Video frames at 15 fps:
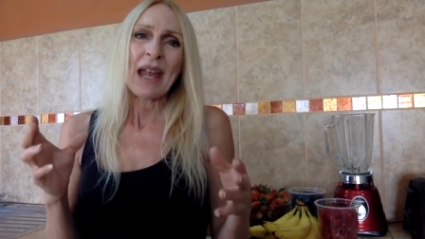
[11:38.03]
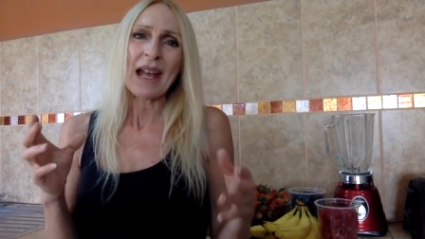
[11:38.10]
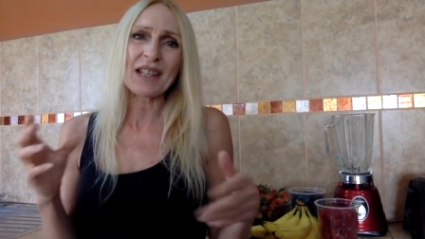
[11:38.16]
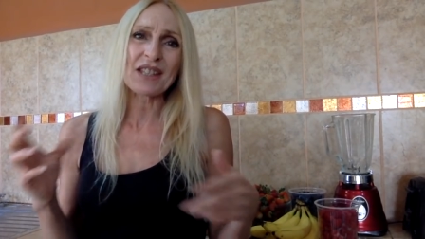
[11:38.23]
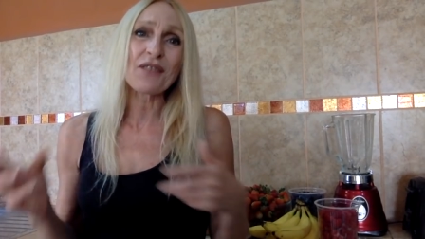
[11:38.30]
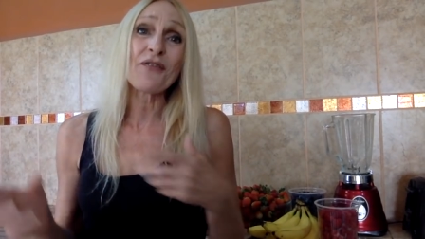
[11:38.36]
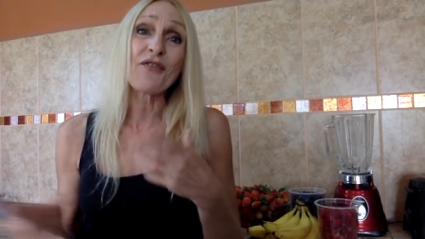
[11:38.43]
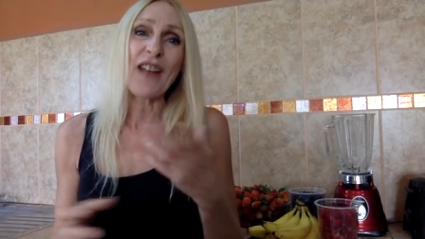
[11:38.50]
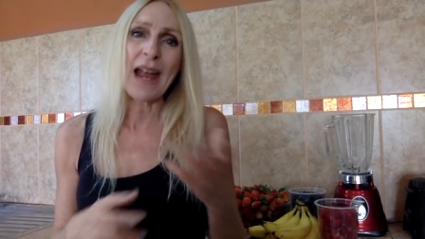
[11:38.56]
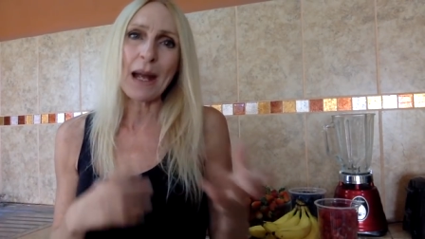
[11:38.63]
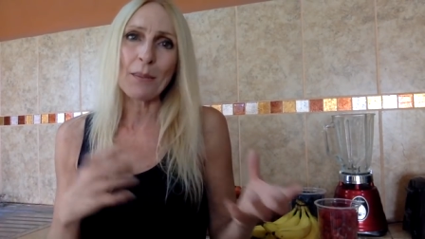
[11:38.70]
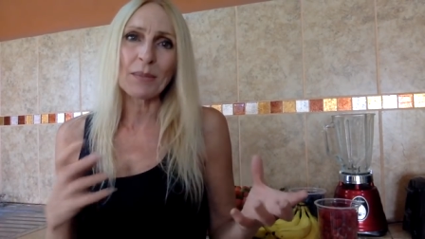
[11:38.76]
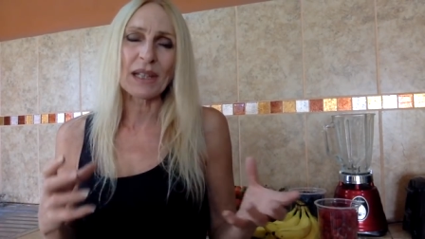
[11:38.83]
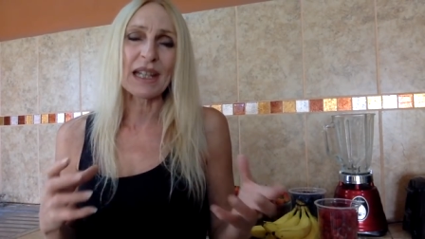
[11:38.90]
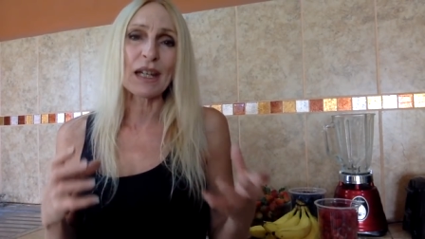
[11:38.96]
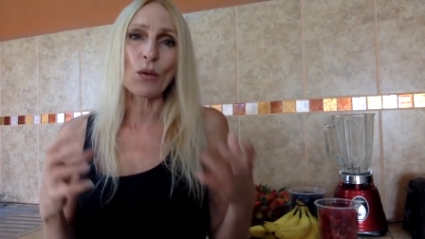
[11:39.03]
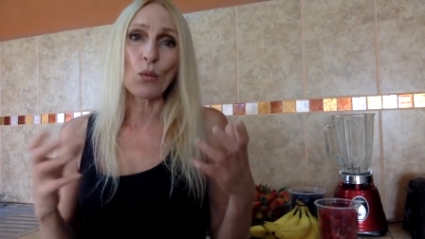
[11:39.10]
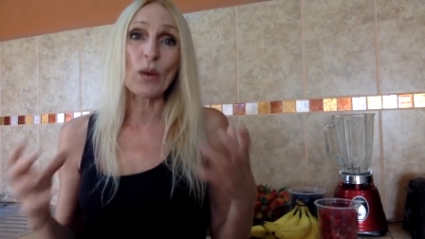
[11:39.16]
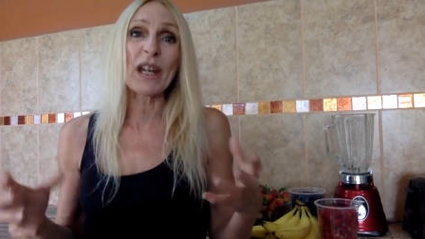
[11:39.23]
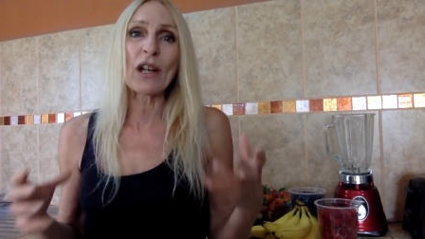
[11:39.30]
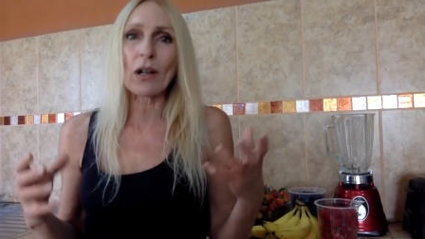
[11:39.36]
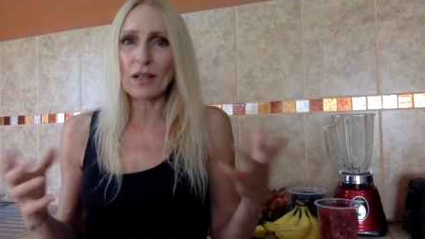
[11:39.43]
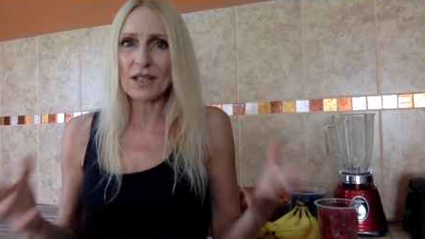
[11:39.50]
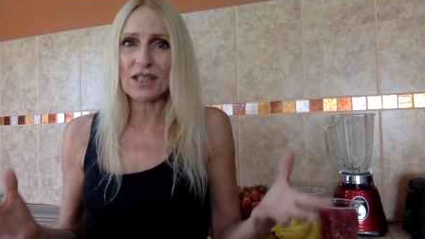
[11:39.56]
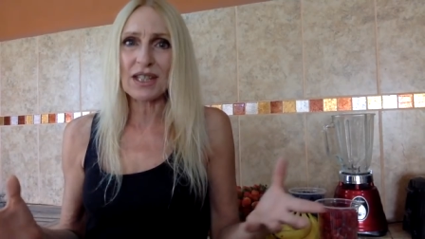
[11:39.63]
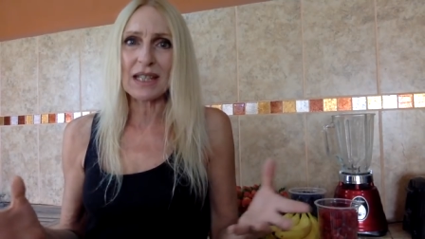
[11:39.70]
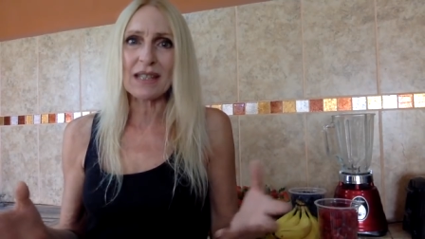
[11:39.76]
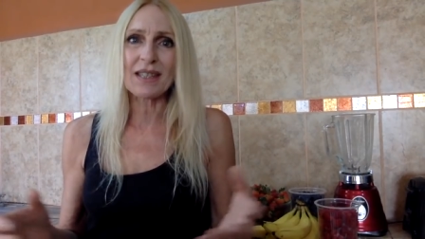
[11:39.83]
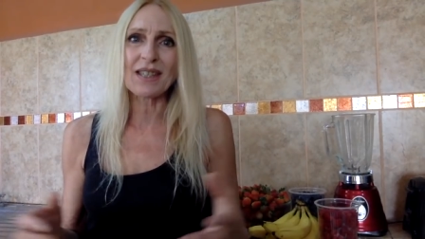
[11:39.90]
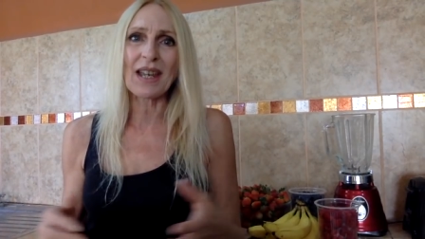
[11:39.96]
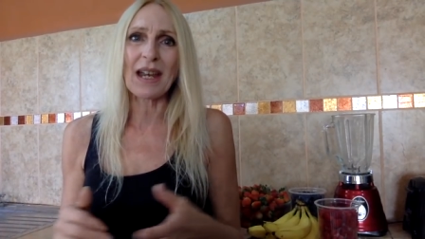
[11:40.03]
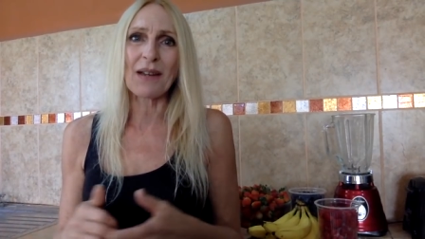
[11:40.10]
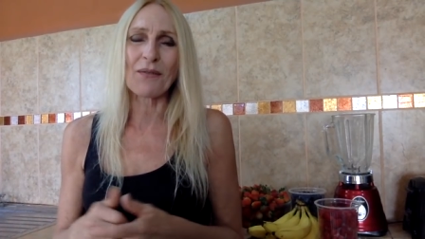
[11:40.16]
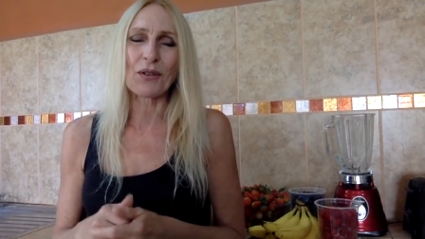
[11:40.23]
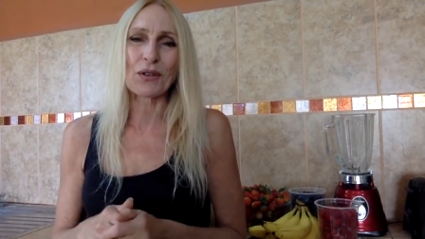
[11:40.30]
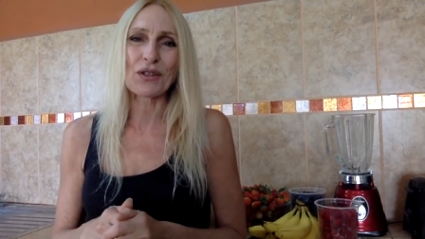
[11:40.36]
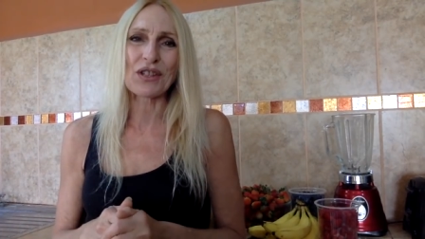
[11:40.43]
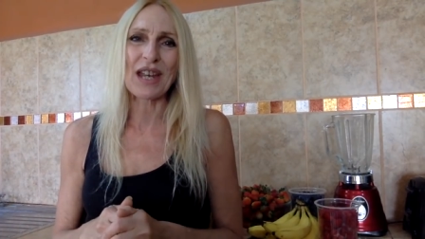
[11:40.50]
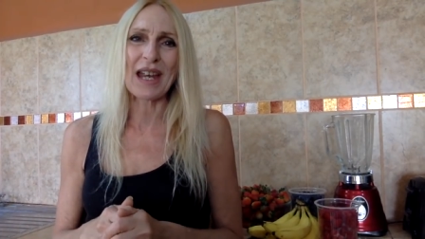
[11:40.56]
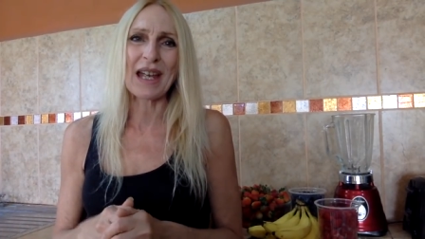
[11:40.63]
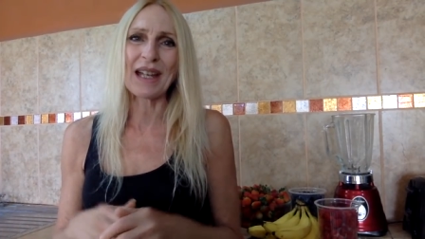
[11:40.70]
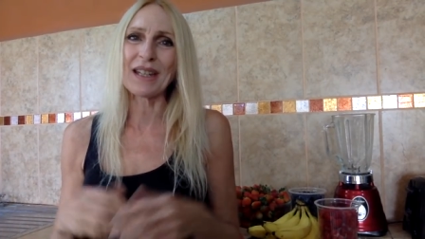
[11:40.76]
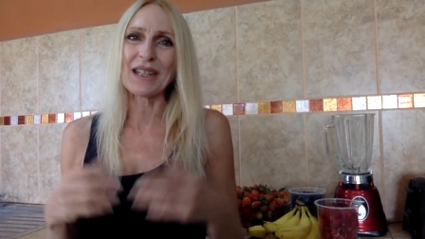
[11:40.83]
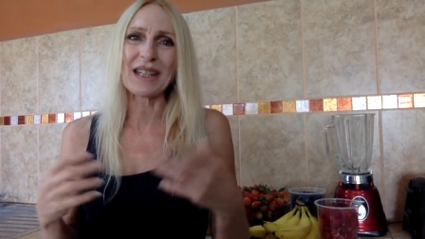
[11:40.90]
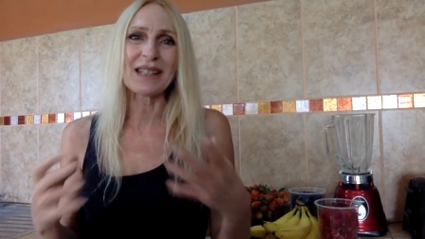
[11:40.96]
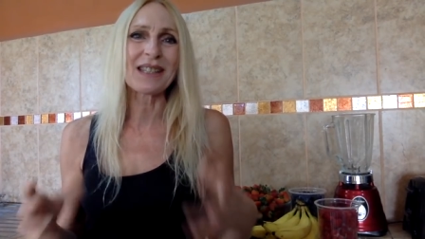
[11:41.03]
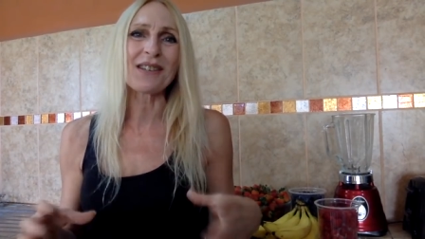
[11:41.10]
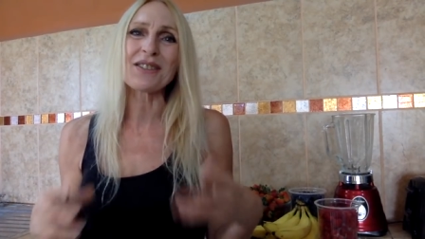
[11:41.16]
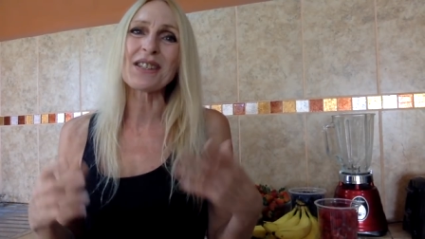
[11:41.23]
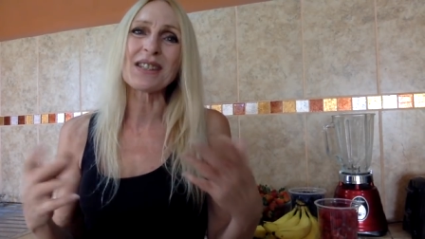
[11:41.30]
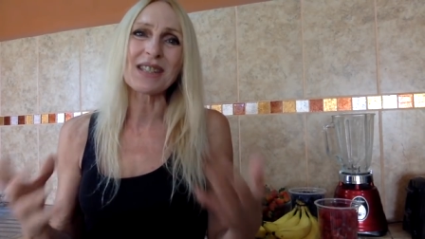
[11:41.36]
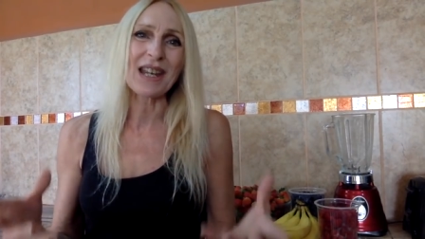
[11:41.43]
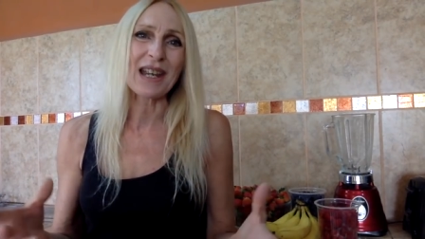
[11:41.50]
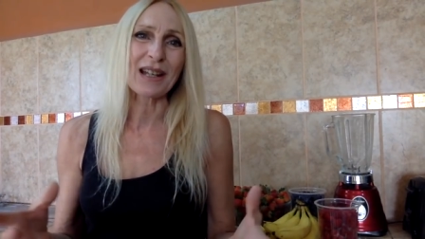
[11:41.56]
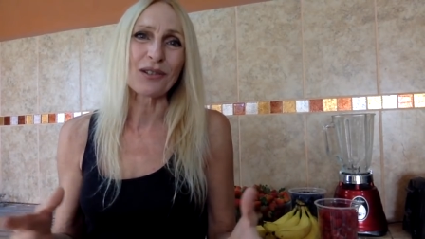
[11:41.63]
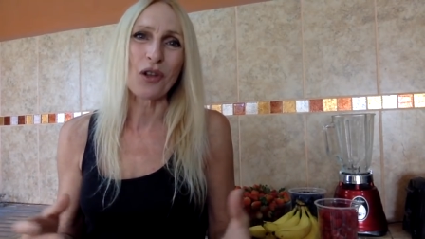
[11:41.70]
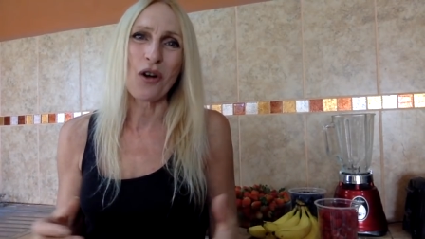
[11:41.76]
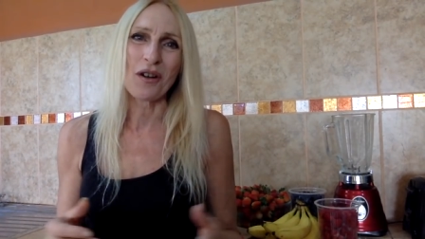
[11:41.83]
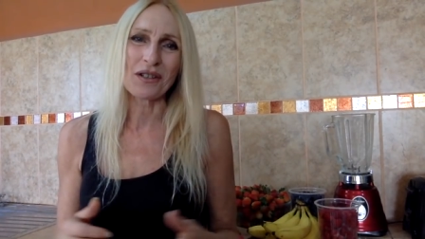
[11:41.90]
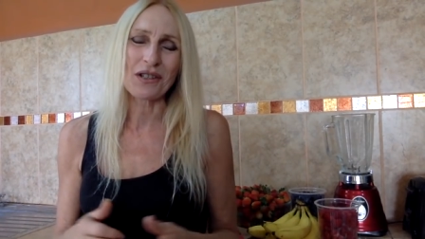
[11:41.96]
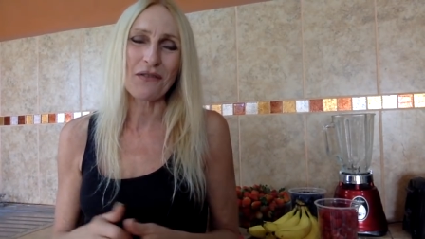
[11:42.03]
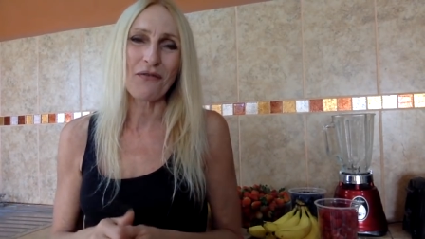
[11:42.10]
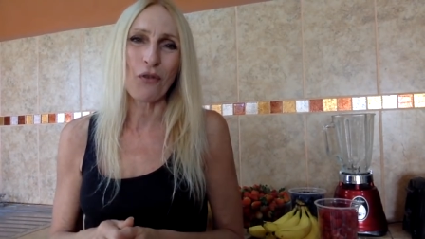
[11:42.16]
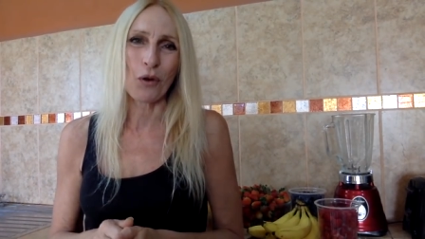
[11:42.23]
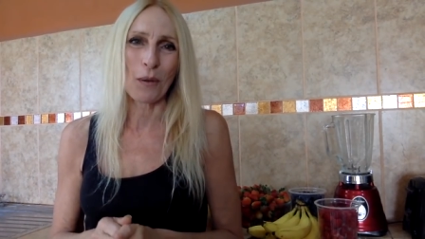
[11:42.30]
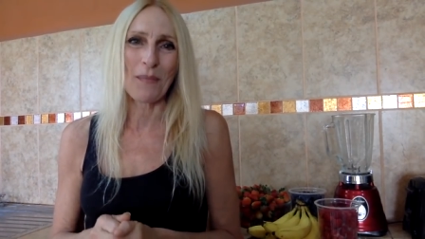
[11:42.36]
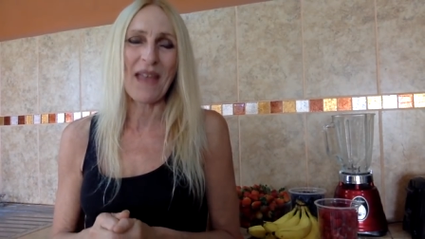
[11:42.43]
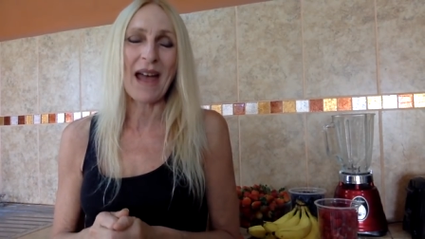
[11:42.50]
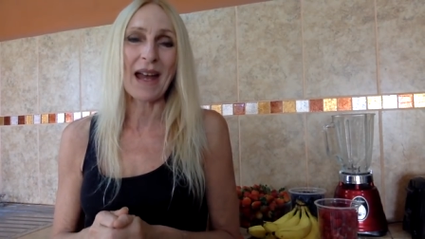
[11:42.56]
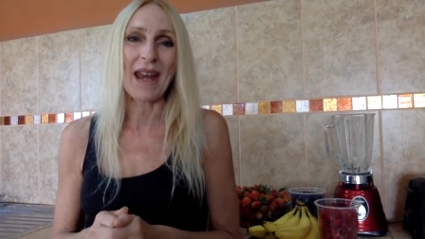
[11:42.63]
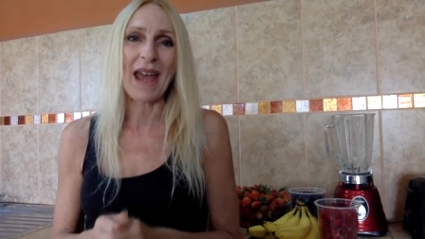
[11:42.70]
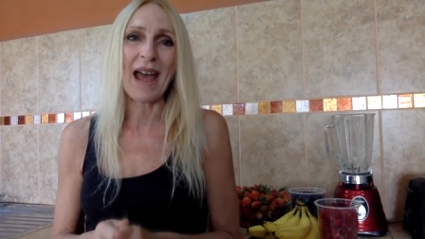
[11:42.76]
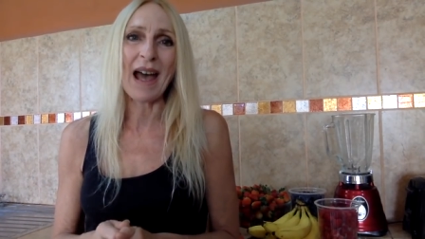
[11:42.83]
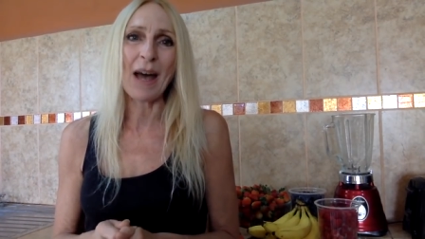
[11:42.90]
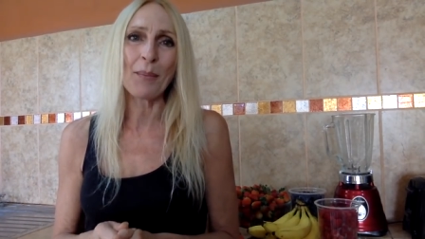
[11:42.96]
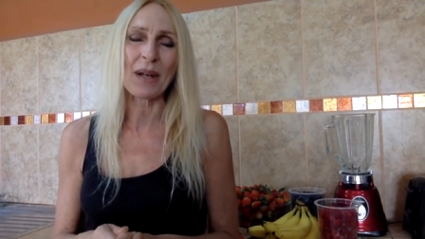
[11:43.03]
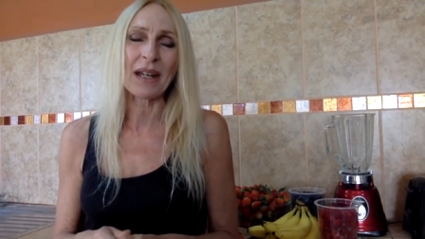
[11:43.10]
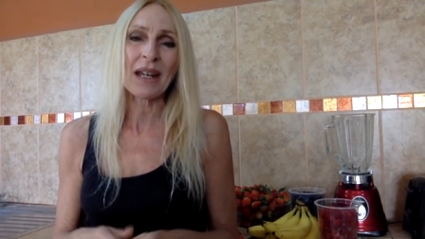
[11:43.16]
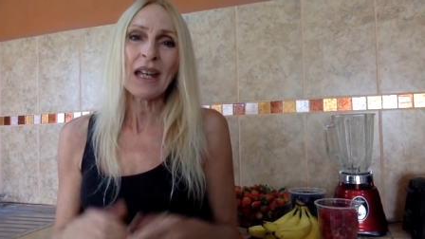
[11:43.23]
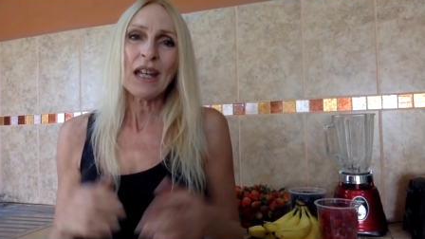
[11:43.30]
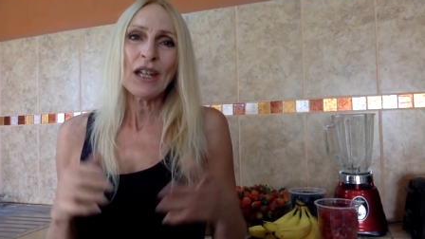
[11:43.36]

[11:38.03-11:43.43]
as a family, we are seed savers, and it doesn't take long to form that habit.